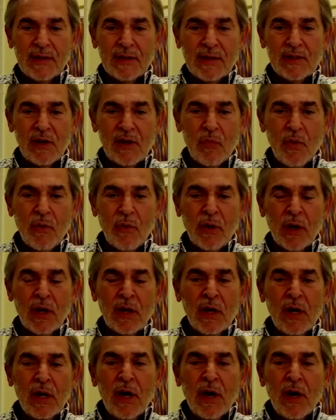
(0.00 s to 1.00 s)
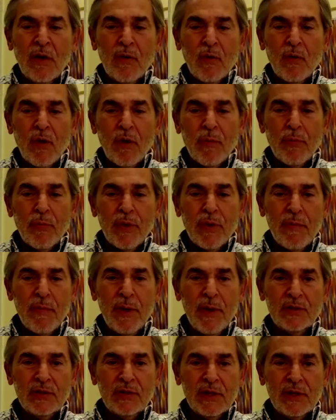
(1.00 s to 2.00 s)
And so we were pretty
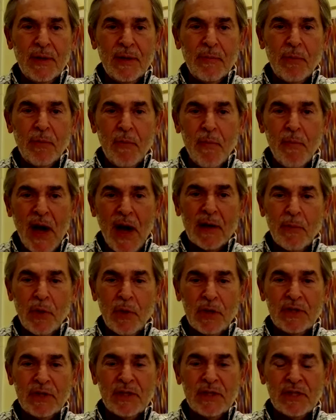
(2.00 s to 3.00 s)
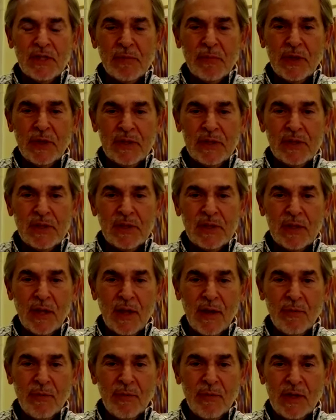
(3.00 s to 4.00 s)
major diplomatic participants in the
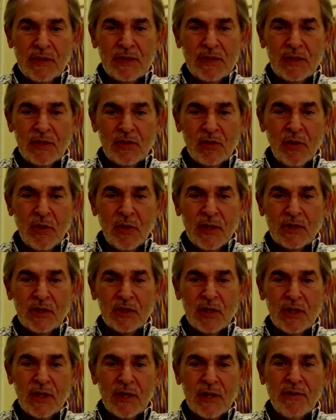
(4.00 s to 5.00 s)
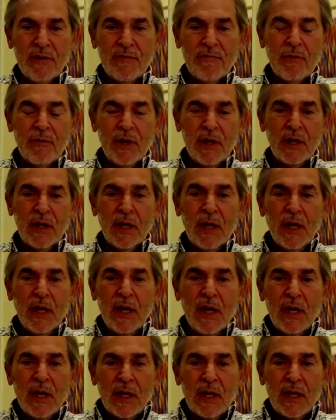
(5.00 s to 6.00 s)
Lebanese situation, even if we
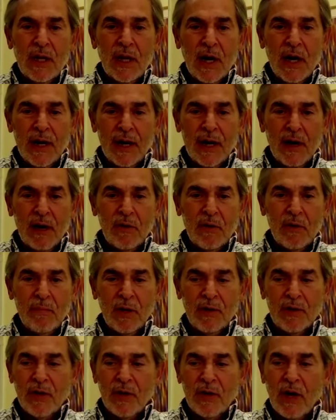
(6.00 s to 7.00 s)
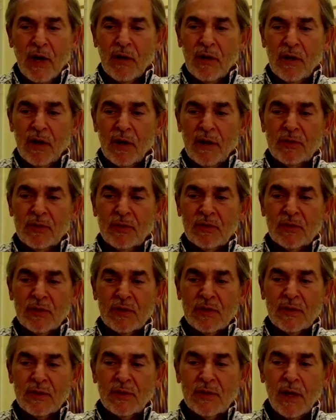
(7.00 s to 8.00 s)
got out militarily, which was,
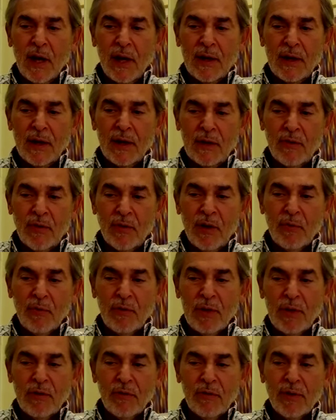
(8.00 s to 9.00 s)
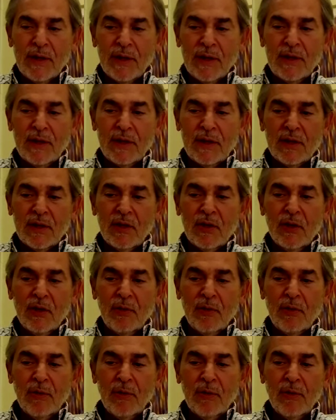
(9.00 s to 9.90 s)
I agree with you, the right thing to do.